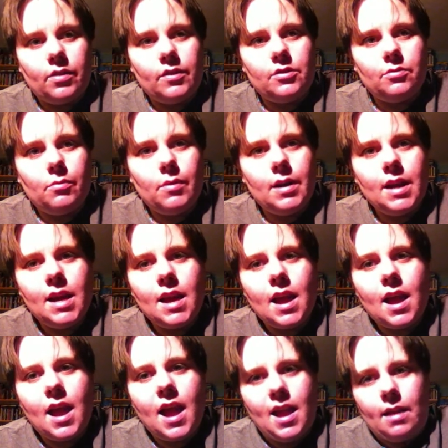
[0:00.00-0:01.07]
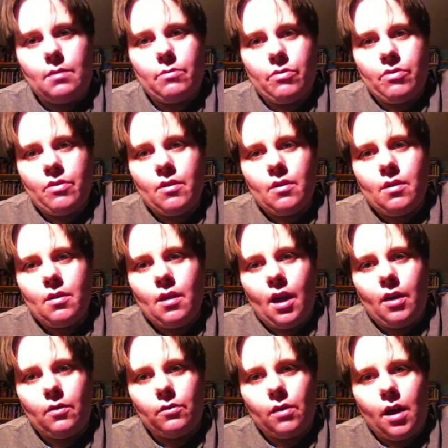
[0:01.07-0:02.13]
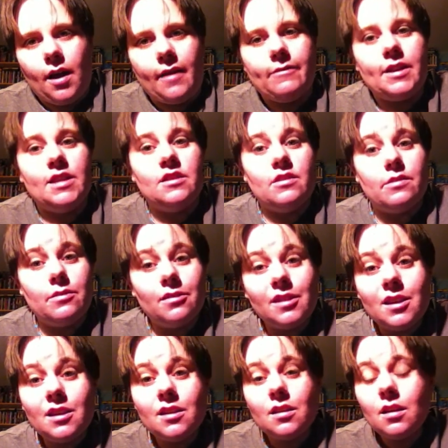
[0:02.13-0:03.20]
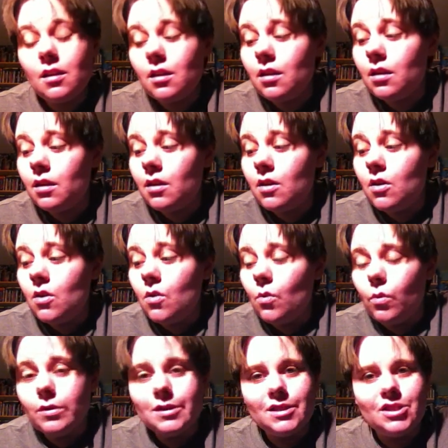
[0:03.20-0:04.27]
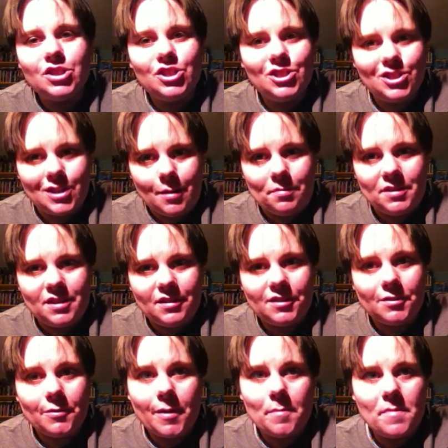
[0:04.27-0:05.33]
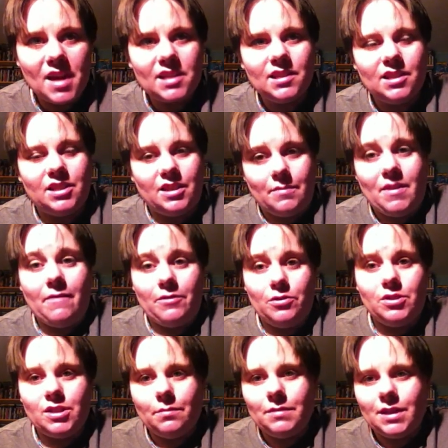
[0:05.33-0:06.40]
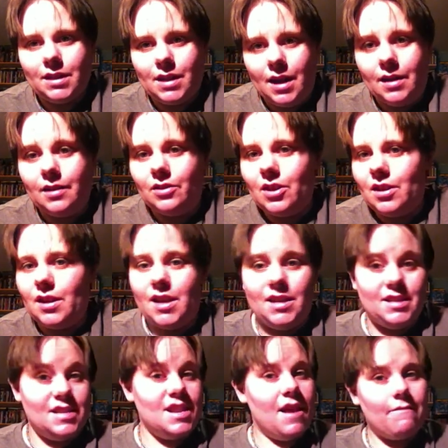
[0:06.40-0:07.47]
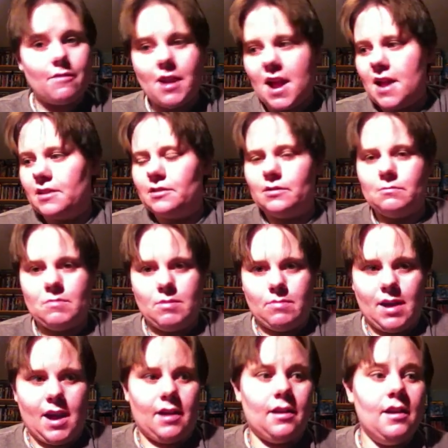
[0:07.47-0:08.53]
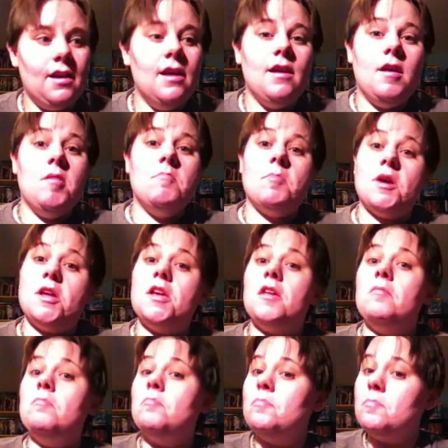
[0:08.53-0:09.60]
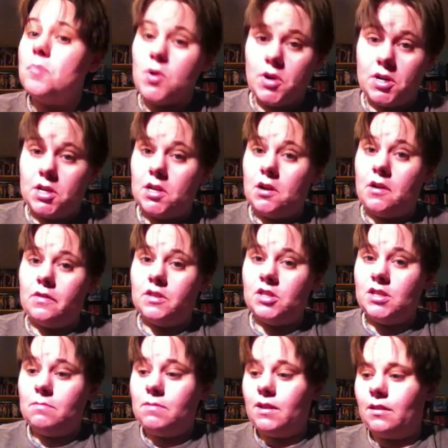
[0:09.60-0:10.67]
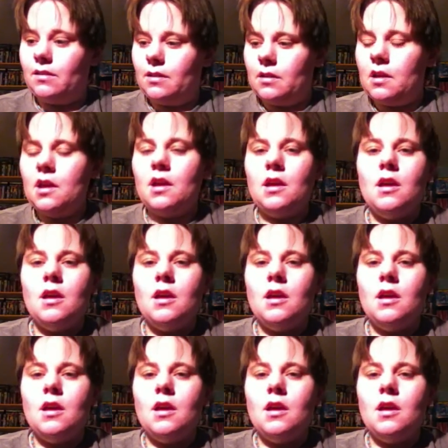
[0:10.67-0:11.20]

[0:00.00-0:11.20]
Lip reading: the 28th had arrived, and the thing wasn't shipped. So I messaged him, have you shipped it yet? And then he never answered me back, but he put it on the shipping thing.